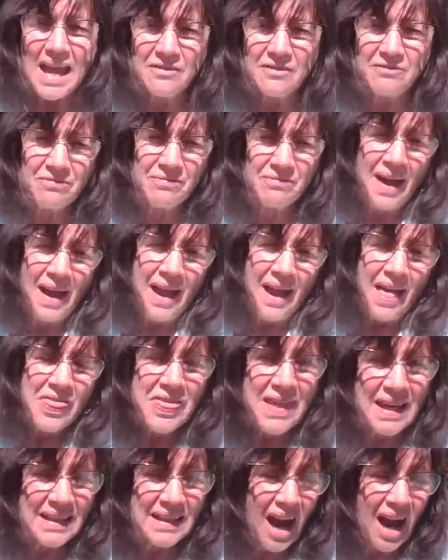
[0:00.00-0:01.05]
And
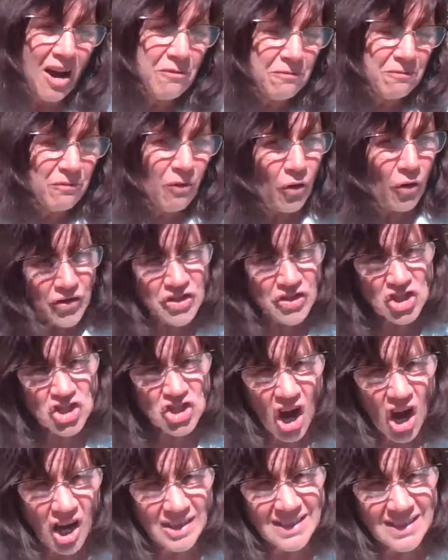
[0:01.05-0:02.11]
then our fourth
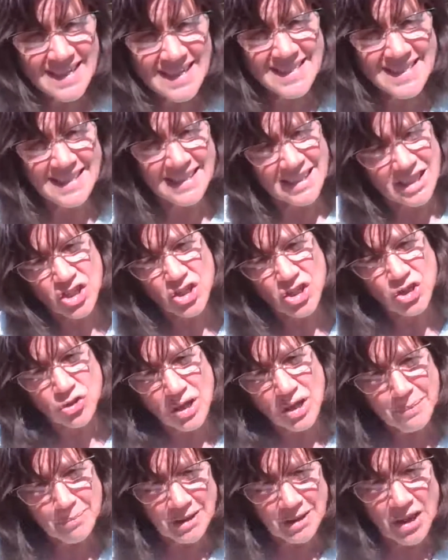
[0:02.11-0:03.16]
shot is an
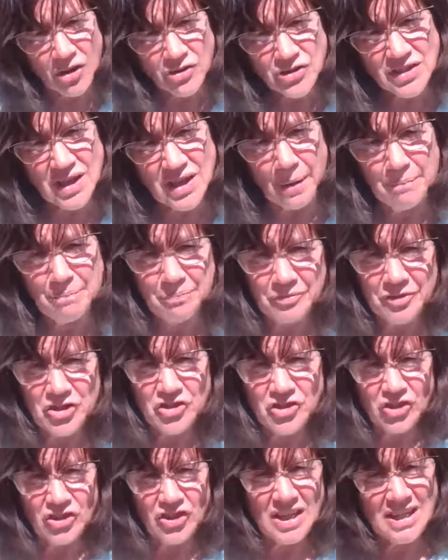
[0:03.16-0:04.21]
extreme close-up.
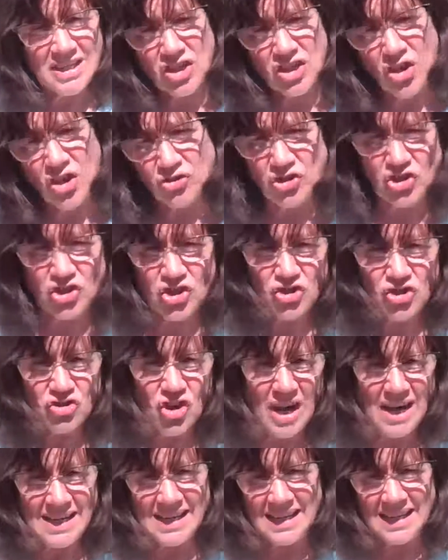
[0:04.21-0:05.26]
So this goes
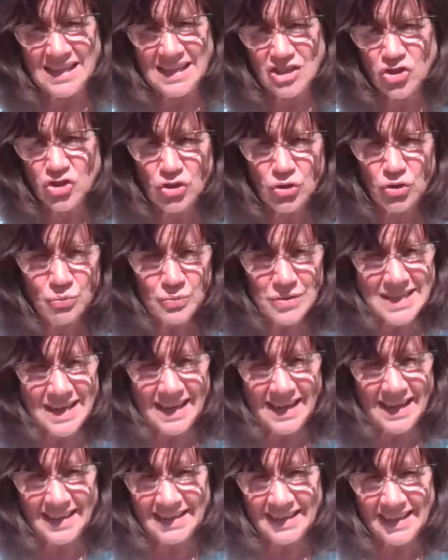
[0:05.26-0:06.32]
straight in, it zooms
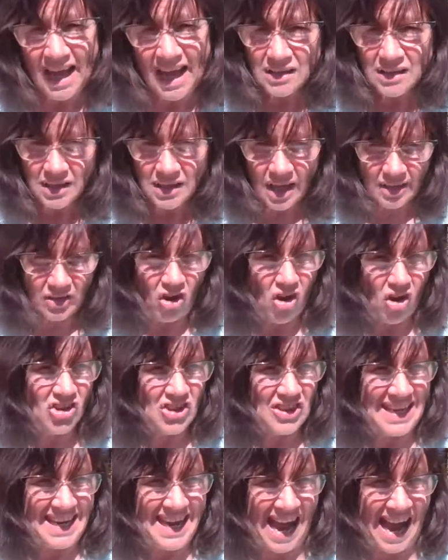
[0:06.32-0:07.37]
in like
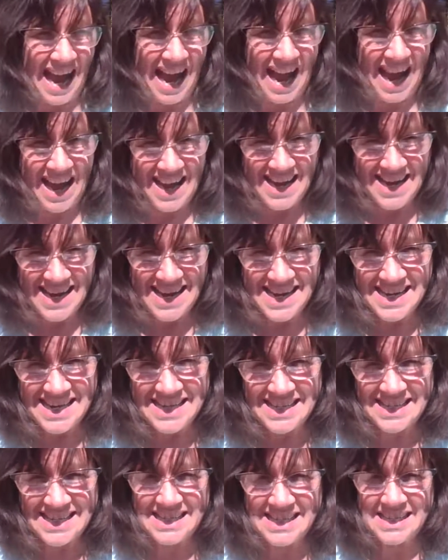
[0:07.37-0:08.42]
on the
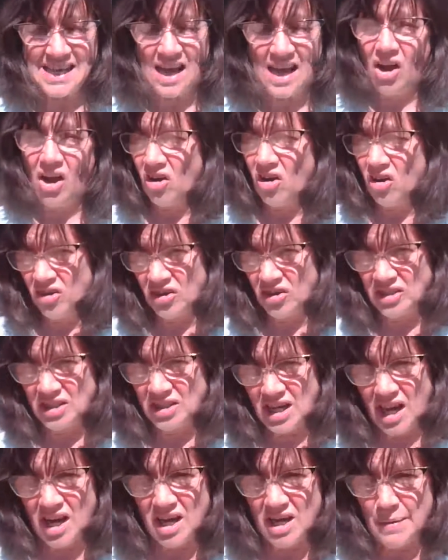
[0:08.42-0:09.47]
eyes,
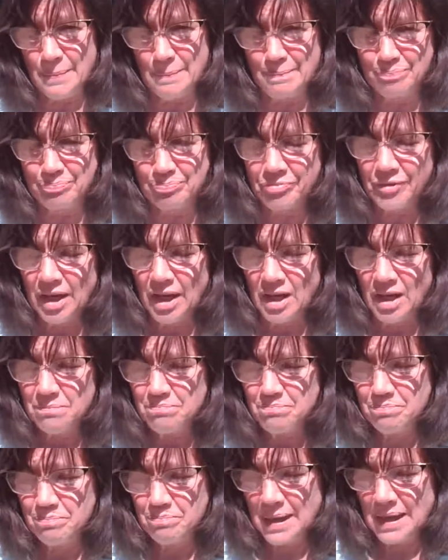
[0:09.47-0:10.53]
on
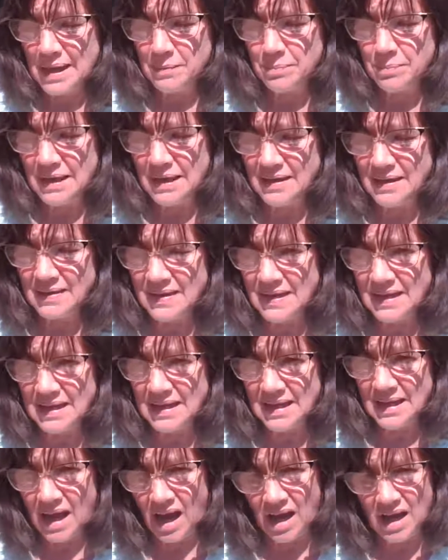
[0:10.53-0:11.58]
maybe
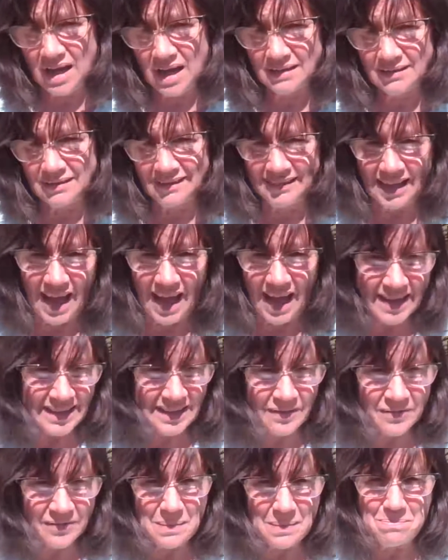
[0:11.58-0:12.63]
the
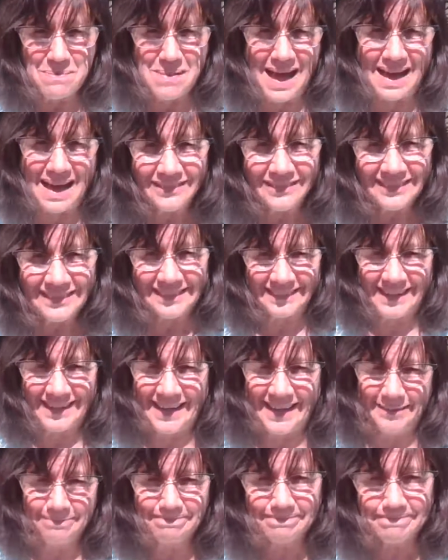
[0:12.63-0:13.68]
line of the mouth,
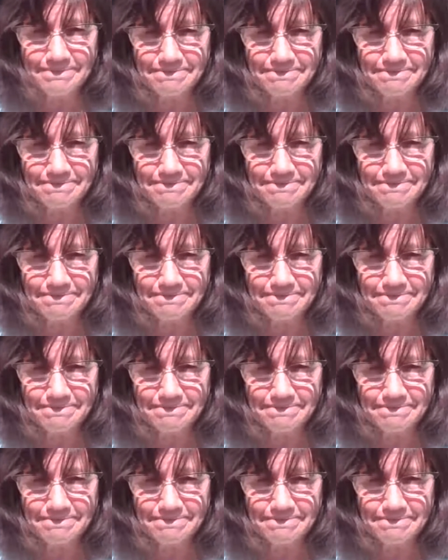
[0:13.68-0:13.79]
like,